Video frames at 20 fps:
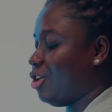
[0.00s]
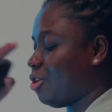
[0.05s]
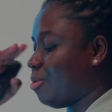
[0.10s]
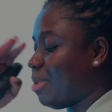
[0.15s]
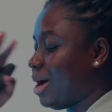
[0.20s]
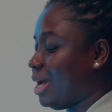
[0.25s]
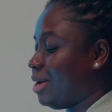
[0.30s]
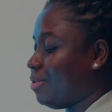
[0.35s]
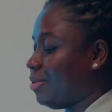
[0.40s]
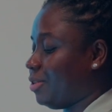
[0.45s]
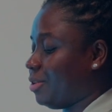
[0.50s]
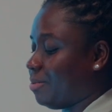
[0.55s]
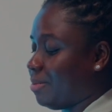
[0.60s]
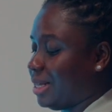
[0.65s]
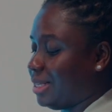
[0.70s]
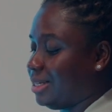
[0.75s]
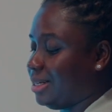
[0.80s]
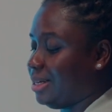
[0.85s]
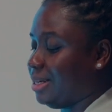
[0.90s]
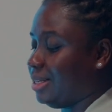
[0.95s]
your mind
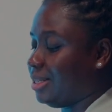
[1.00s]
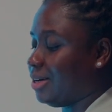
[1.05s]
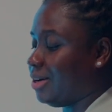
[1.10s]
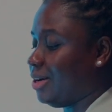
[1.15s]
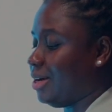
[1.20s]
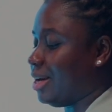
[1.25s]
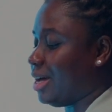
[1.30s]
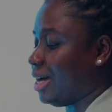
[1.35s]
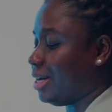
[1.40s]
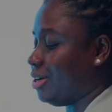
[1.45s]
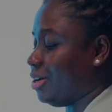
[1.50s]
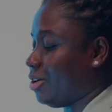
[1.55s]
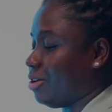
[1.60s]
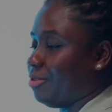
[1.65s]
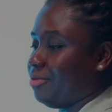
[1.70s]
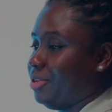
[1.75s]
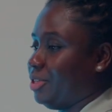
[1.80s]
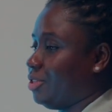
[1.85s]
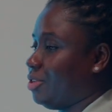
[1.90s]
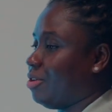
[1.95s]
automatically tell you that we are
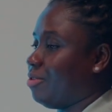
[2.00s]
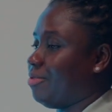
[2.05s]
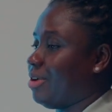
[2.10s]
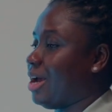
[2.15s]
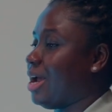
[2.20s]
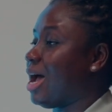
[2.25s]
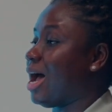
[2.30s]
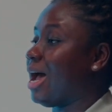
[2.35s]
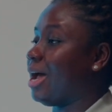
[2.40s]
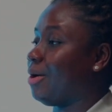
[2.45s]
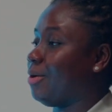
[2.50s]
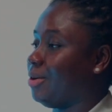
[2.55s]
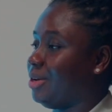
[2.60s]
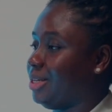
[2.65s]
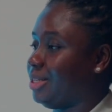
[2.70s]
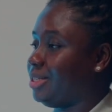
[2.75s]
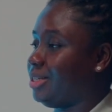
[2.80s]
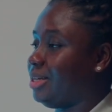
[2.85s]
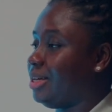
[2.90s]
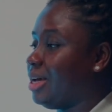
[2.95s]
talking about very high
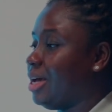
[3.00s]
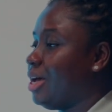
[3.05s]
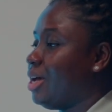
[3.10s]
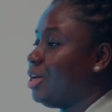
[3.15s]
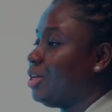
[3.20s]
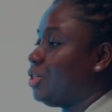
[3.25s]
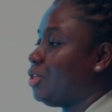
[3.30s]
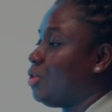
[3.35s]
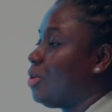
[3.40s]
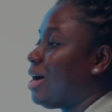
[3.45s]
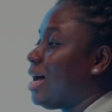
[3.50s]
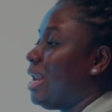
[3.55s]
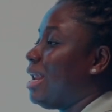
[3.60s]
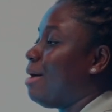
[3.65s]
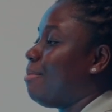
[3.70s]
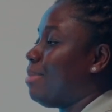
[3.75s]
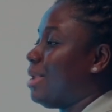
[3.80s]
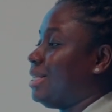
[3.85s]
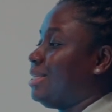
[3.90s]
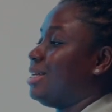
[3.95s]
quality. So
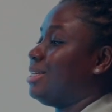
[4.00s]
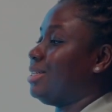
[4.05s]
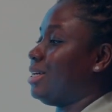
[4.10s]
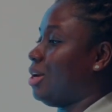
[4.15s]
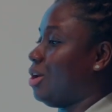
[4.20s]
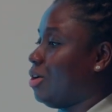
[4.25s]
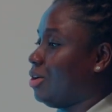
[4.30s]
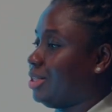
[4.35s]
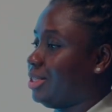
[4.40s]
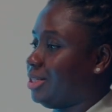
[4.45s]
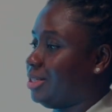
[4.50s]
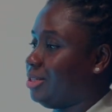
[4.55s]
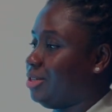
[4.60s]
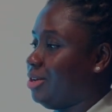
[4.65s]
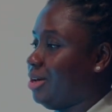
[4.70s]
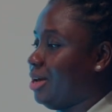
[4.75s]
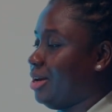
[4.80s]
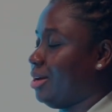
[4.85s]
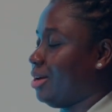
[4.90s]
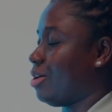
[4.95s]
color matters a lot
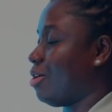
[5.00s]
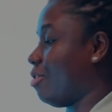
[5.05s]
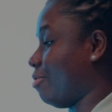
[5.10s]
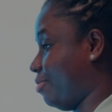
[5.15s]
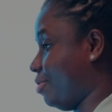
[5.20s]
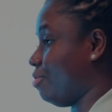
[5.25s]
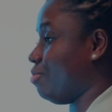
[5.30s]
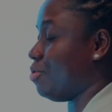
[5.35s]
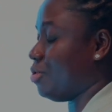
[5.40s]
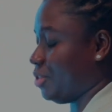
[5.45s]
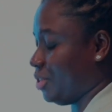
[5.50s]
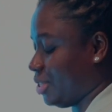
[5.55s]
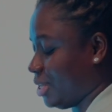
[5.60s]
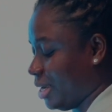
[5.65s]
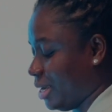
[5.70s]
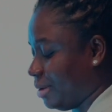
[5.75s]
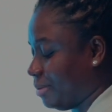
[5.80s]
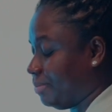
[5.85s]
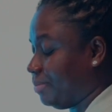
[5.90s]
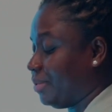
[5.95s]
in coffee
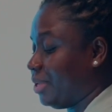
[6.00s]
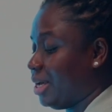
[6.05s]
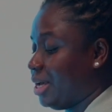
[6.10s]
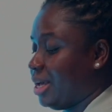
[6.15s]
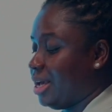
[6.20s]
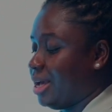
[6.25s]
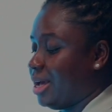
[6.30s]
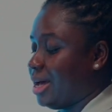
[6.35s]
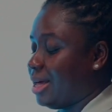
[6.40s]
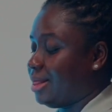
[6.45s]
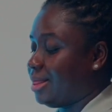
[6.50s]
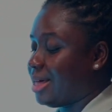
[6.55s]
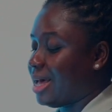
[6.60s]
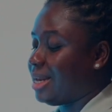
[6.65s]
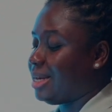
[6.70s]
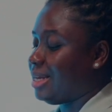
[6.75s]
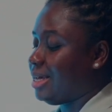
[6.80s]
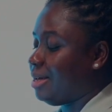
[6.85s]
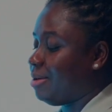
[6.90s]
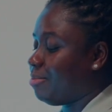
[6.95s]
roasting. And
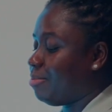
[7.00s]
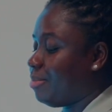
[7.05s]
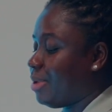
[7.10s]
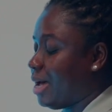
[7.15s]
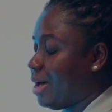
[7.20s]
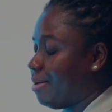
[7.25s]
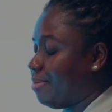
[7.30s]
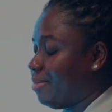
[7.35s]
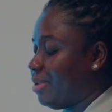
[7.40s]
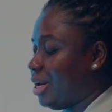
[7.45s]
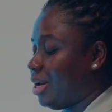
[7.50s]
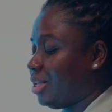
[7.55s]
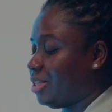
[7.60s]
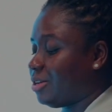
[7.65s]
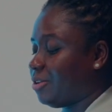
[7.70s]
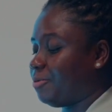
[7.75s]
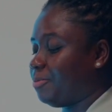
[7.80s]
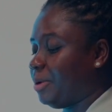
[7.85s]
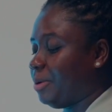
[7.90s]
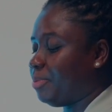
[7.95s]
thirdly, a
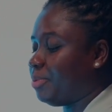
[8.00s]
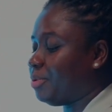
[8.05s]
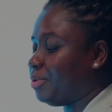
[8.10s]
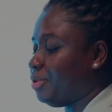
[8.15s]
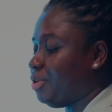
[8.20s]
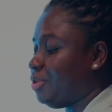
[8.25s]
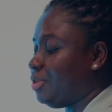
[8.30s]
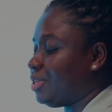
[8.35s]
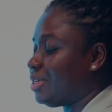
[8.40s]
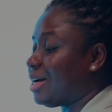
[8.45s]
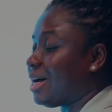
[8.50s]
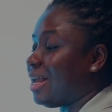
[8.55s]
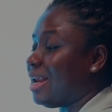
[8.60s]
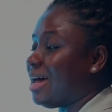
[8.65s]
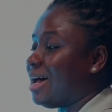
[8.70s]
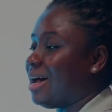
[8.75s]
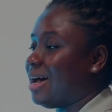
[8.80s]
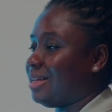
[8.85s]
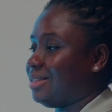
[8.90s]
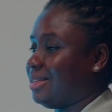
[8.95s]
lot of people use
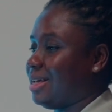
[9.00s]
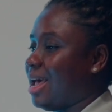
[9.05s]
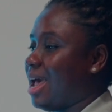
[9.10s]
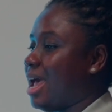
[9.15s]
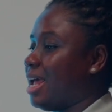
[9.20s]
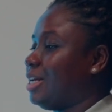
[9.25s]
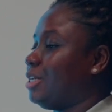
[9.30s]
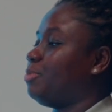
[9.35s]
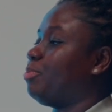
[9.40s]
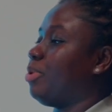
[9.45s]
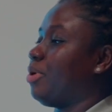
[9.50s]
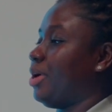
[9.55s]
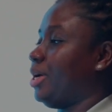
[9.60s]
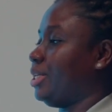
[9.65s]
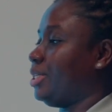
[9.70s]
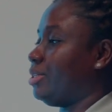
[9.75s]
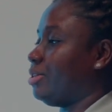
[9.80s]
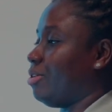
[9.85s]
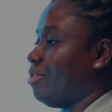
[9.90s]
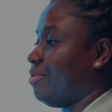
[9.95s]
color as the end
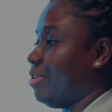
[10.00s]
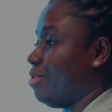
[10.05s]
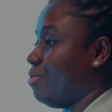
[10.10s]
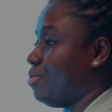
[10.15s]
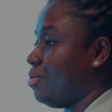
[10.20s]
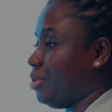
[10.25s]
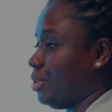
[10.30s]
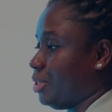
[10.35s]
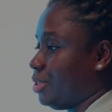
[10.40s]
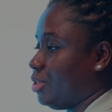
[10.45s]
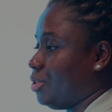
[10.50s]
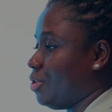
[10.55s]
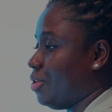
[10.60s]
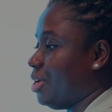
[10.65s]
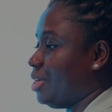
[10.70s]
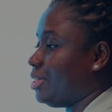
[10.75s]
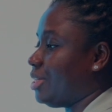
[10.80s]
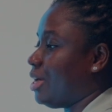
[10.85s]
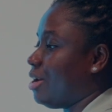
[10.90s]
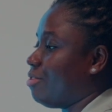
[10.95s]
point of a roast. So
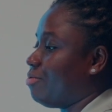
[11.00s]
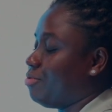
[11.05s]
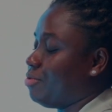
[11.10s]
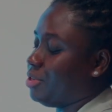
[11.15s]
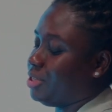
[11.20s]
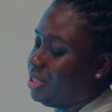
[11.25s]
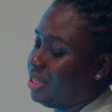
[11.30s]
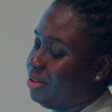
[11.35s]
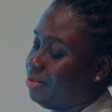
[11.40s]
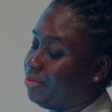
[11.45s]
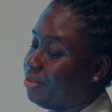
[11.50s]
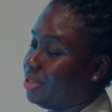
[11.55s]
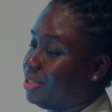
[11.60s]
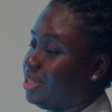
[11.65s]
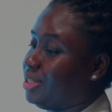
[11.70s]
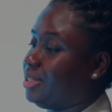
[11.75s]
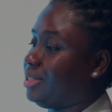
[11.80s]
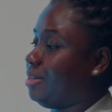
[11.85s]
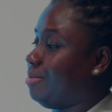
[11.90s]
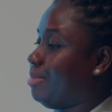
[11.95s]
instead of roasting for
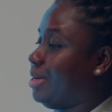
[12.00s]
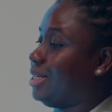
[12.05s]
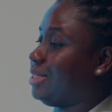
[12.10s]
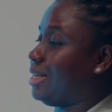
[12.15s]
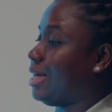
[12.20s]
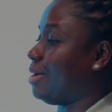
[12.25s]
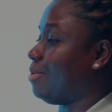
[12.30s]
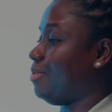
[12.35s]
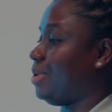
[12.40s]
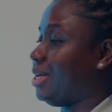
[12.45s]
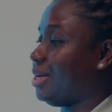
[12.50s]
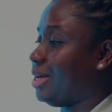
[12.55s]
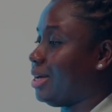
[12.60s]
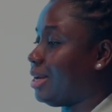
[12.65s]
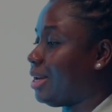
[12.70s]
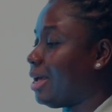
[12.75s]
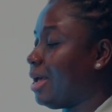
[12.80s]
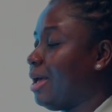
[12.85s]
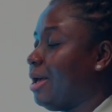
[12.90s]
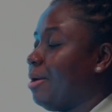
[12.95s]
60 minutes like we
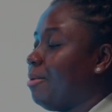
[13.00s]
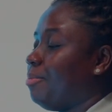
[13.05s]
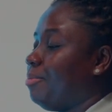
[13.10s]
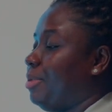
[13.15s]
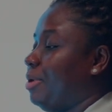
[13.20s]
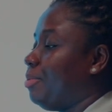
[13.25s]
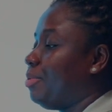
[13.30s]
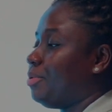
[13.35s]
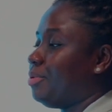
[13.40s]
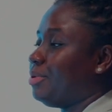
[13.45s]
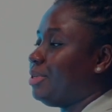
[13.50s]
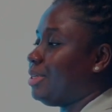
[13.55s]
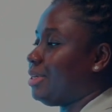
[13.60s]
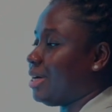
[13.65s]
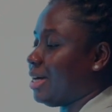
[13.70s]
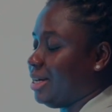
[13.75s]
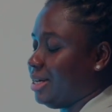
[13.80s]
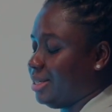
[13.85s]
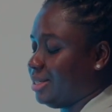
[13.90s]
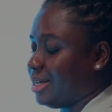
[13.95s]
did, people
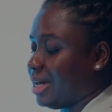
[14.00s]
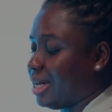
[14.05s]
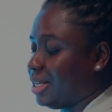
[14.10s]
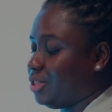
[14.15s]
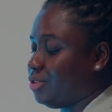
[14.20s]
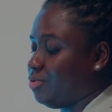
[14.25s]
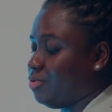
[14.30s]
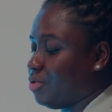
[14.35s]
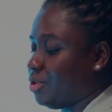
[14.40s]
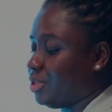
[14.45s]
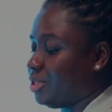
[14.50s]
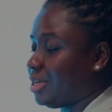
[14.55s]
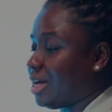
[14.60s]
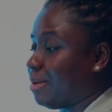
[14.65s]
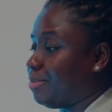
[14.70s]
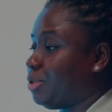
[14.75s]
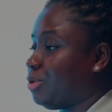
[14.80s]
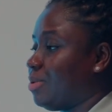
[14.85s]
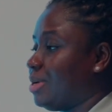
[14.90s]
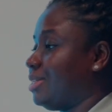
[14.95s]
can decide to roast
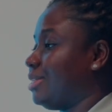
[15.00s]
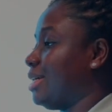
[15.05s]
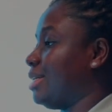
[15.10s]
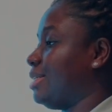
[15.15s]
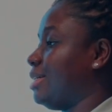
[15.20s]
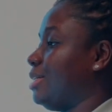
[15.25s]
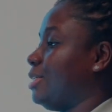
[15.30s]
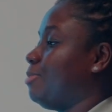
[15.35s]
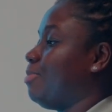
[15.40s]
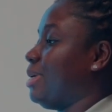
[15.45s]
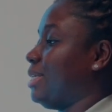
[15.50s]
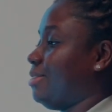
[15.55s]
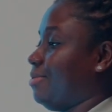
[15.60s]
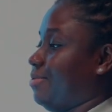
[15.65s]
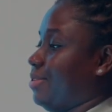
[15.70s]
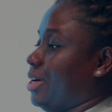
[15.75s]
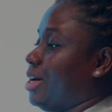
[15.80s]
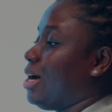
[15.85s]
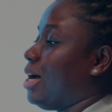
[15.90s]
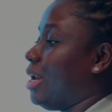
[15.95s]
up to a certain
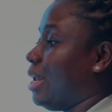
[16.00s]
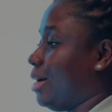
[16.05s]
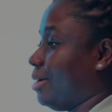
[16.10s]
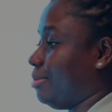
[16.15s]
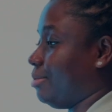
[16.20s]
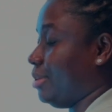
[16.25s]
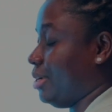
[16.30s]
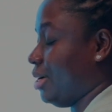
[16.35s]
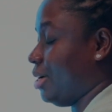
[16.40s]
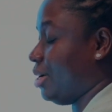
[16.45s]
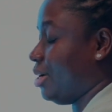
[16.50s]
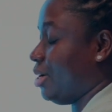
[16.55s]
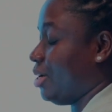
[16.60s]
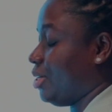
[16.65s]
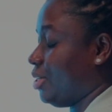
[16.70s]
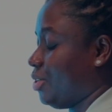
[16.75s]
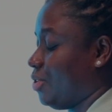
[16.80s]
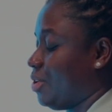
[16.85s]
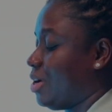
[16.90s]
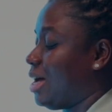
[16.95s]
specific color.
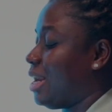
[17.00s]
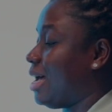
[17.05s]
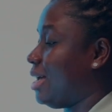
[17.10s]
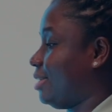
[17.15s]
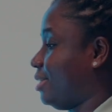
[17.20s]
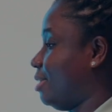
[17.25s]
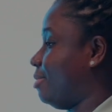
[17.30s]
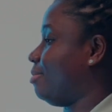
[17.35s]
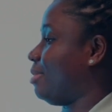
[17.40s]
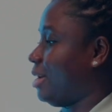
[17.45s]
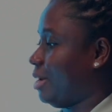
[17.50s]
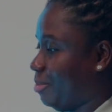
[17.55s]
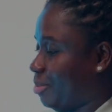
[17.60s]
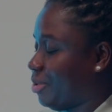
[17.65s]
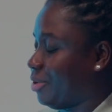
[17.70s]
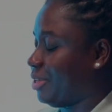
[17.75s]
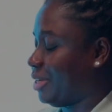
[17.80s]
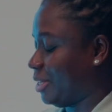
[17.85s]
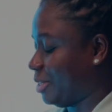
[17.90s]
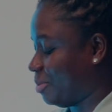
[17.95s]
So color is an
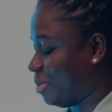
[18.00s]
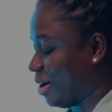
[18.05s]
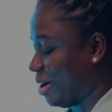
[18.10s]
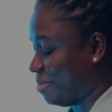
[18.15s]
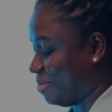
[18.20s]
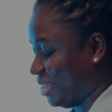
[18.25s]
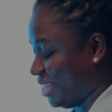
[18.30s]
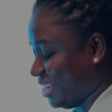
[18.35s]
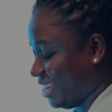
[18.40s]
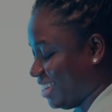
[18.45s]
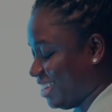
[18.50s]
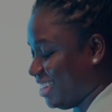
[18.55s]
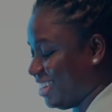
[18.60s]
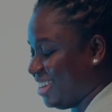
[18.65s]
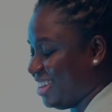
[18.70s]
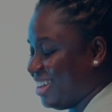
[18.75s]
important character.